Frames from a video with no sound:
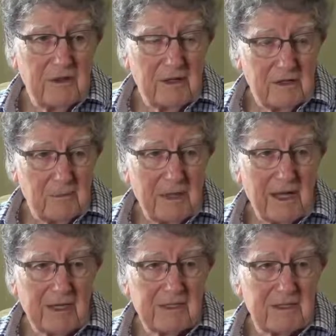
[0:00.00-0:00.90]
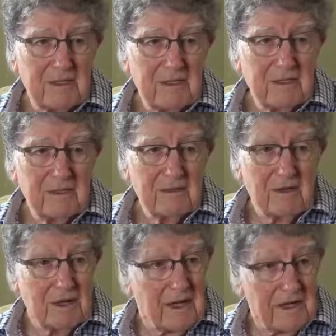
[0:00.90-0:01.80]
in the past are
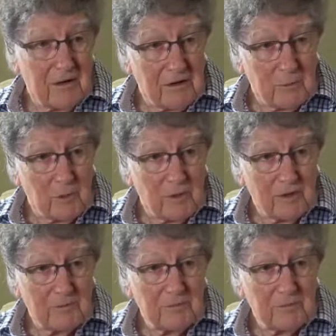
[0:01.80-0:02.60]
not here anymore?